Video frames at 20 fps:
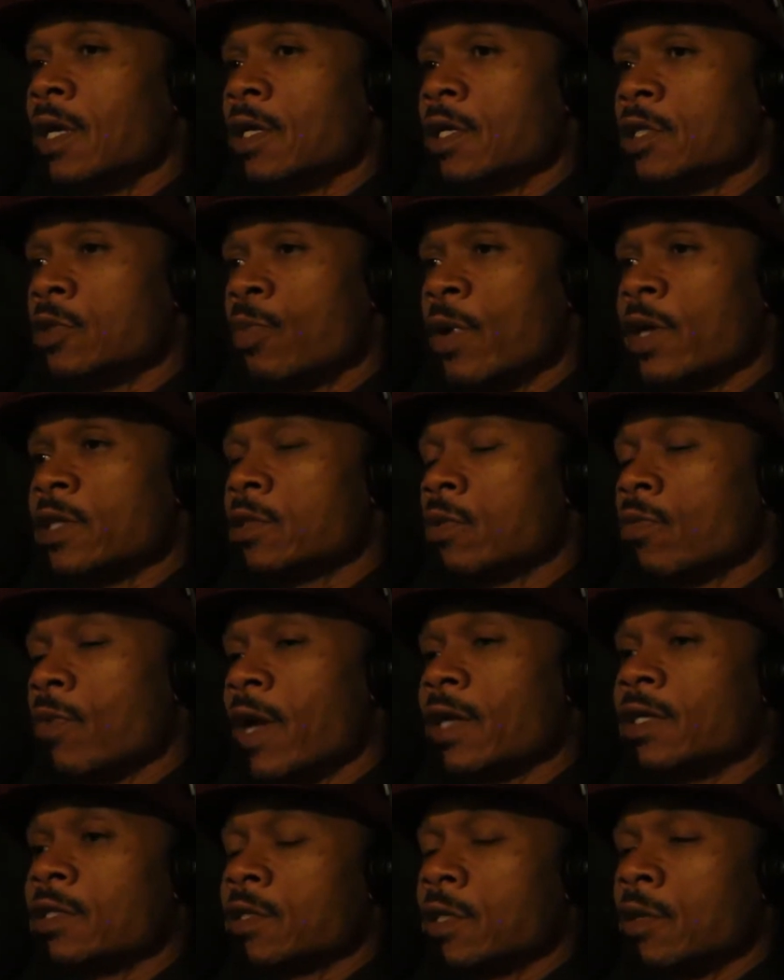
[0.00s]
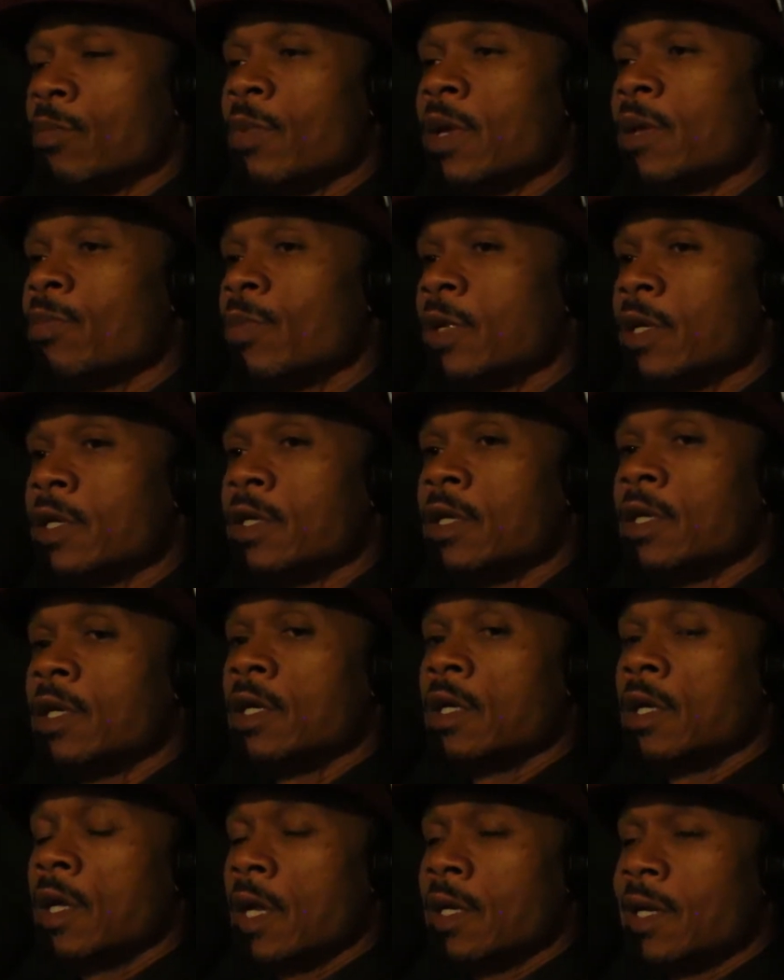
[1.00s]
is based around this commitment
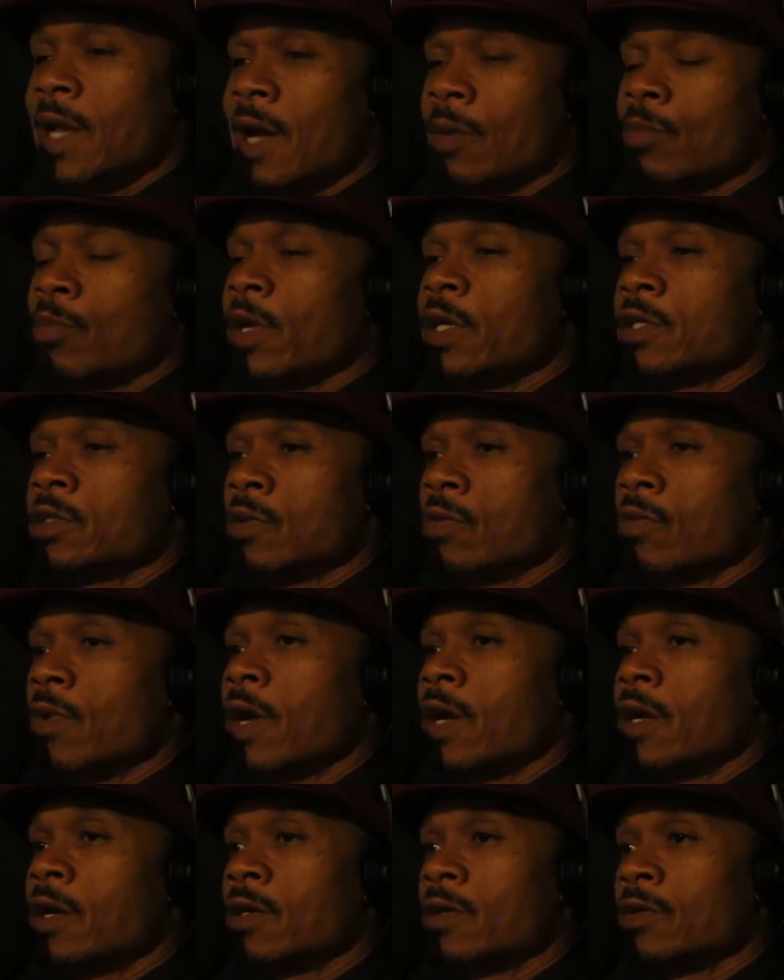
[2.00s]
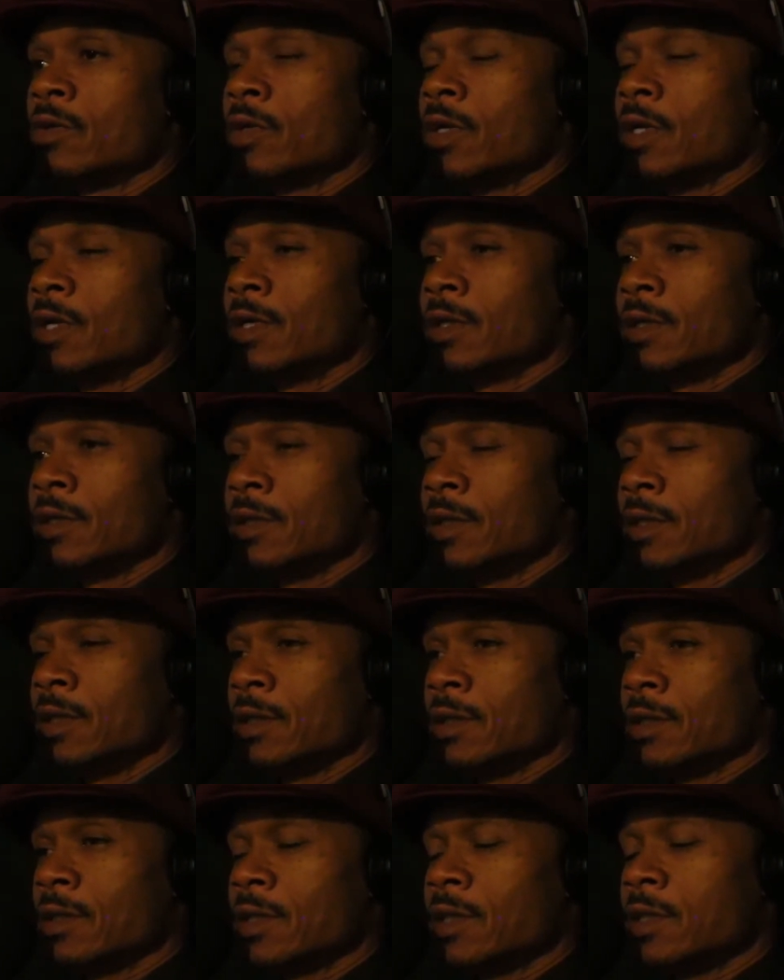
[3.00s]
and not based around
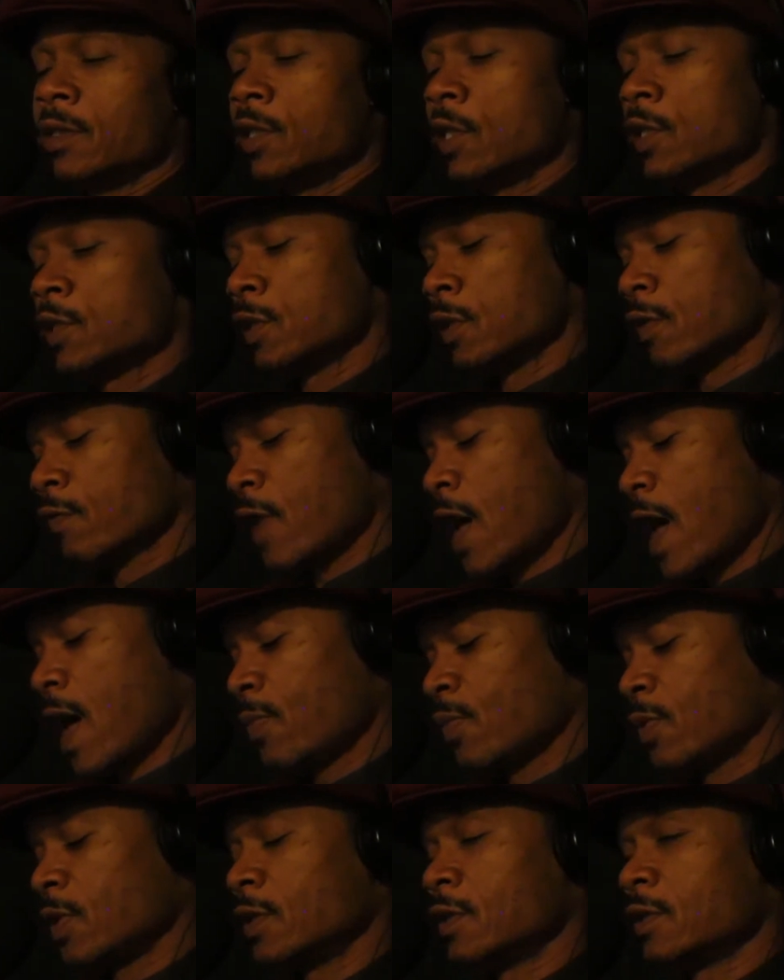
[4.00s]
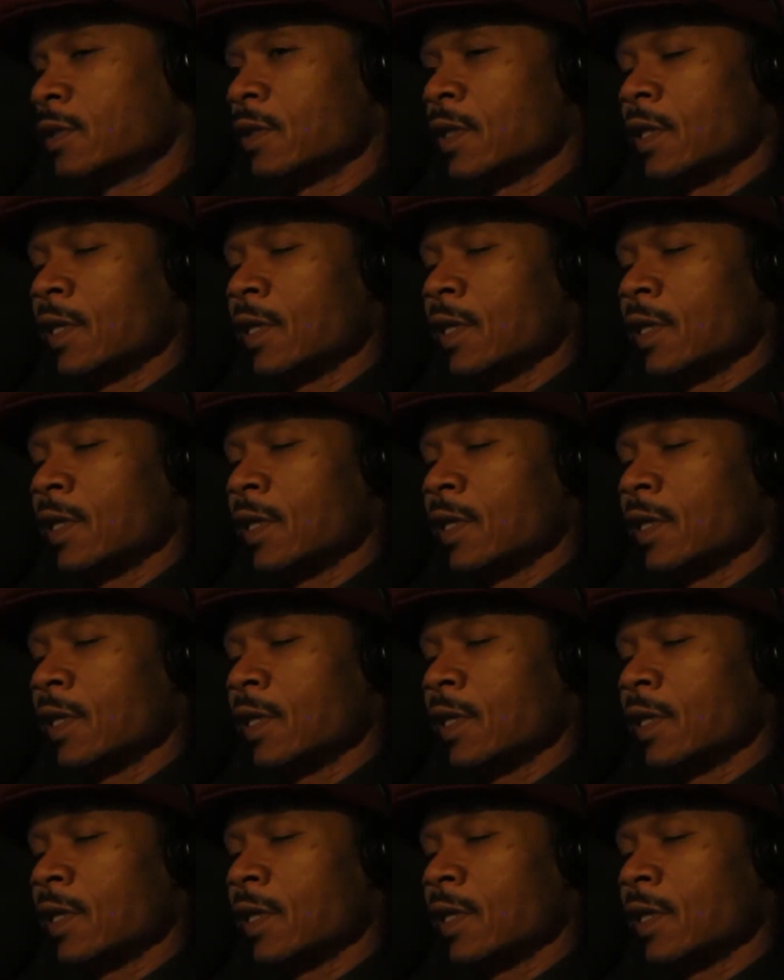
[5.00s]
the condition of happiness.